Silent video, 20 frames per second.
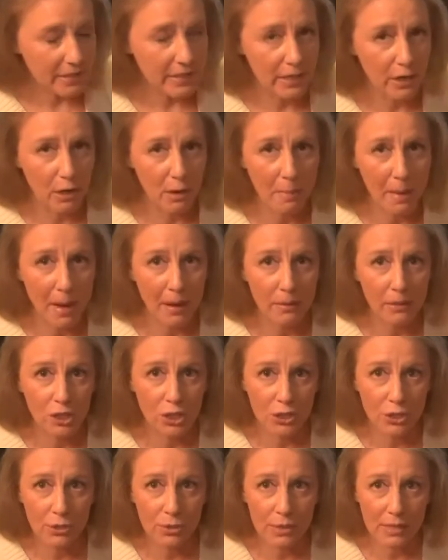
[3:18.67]
here about
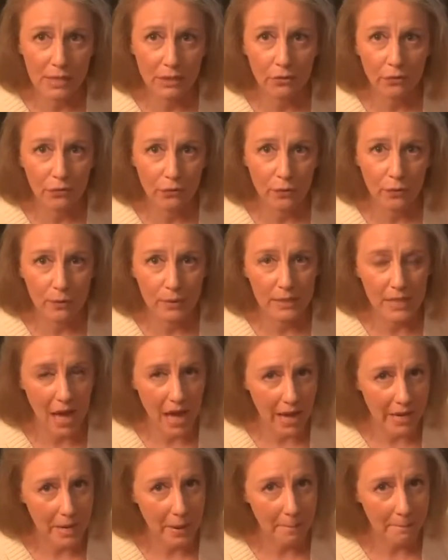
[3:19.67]
choosing foods
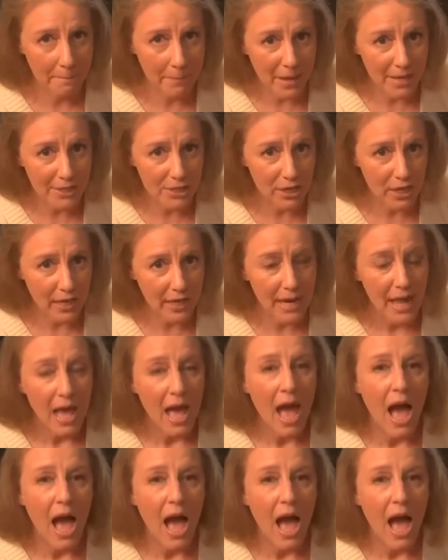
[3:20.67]
on a budget,